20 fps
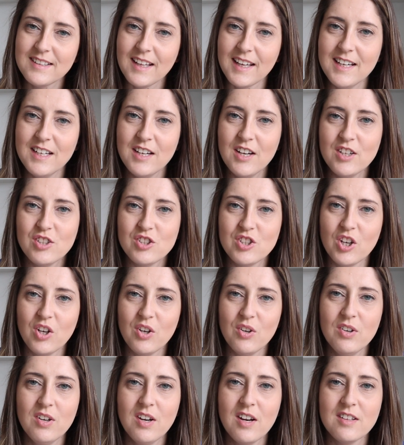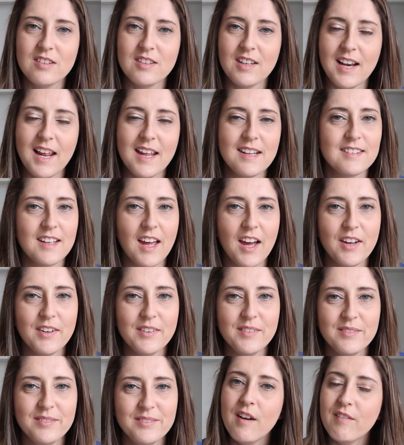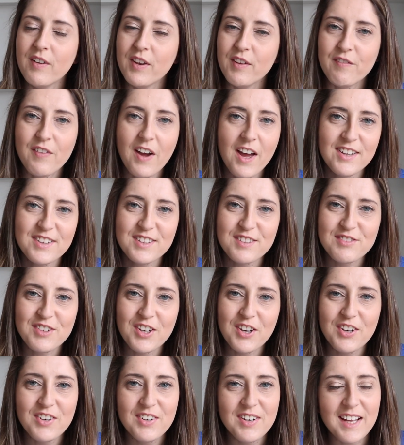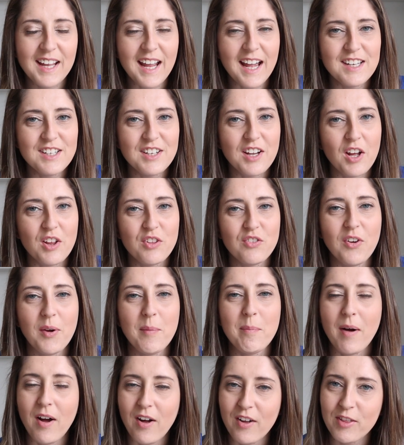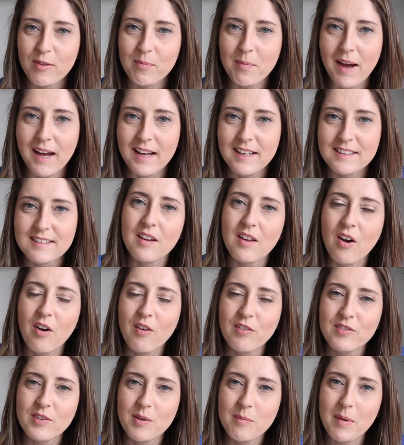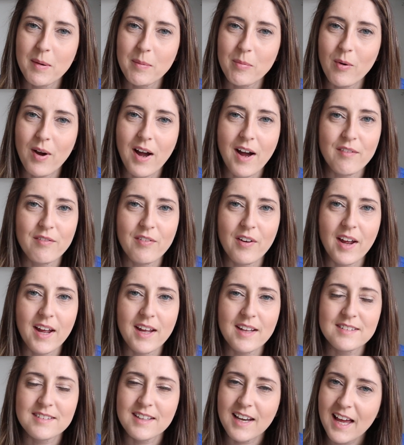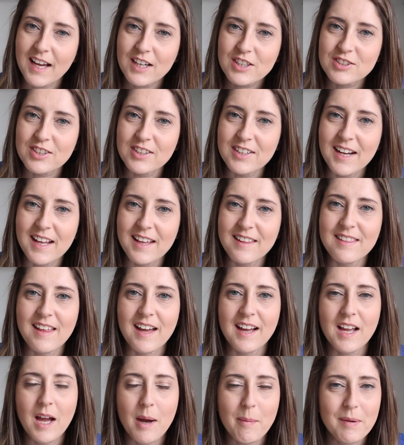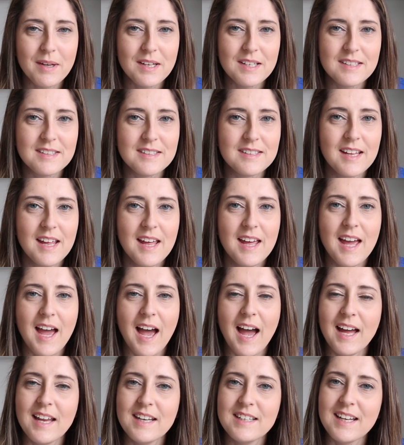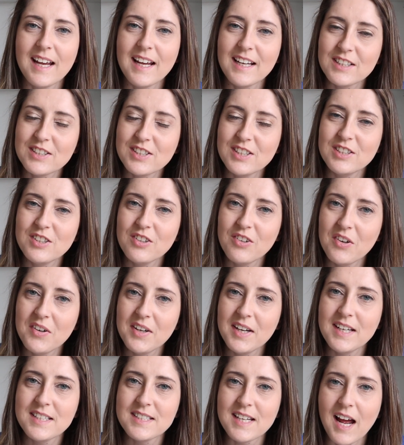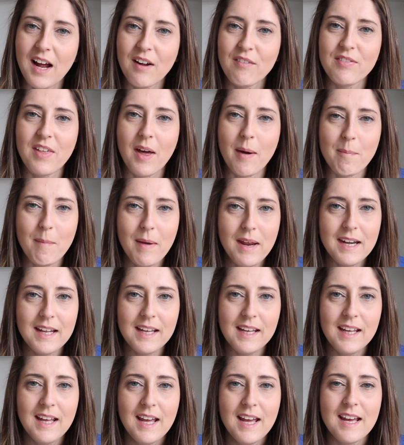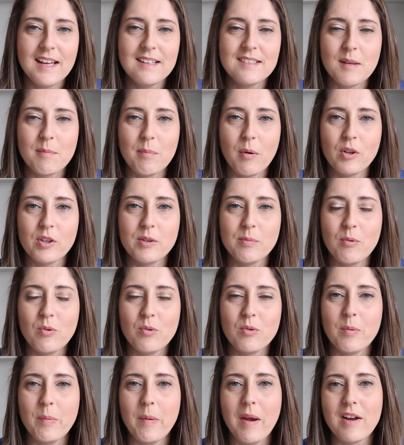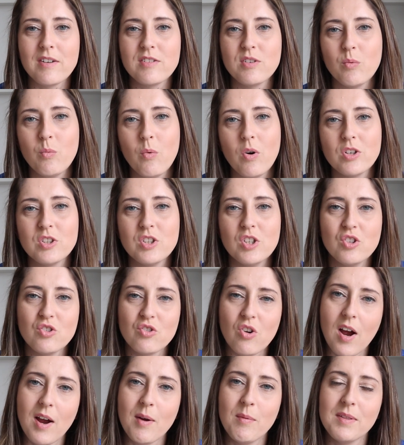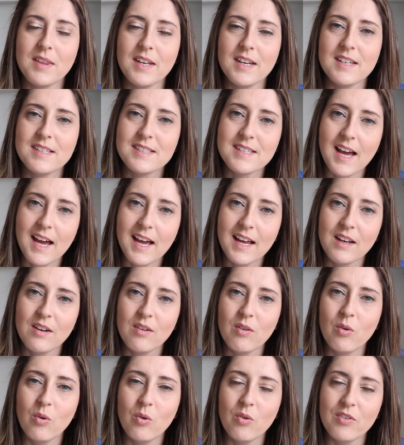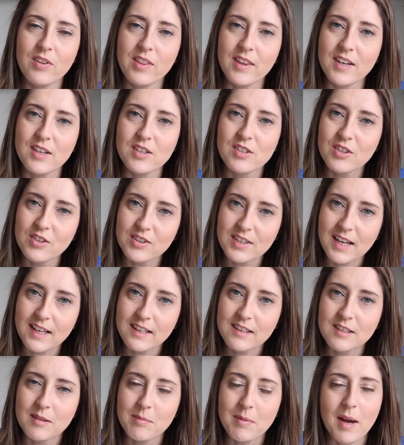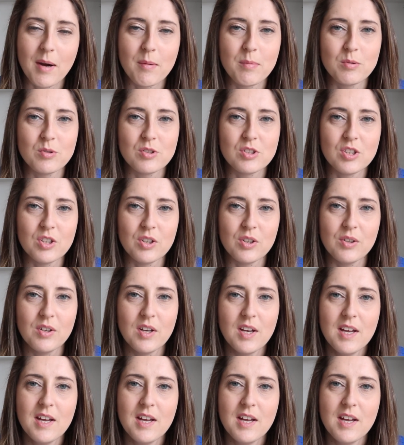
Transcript: in June, so let's go. For the 1st of June, can you go through bath mats? Often people have a selection in their cupboards, and actually, do you need to have that many? Is it possible to be able to wash and dry within a day or within 2 days to be able to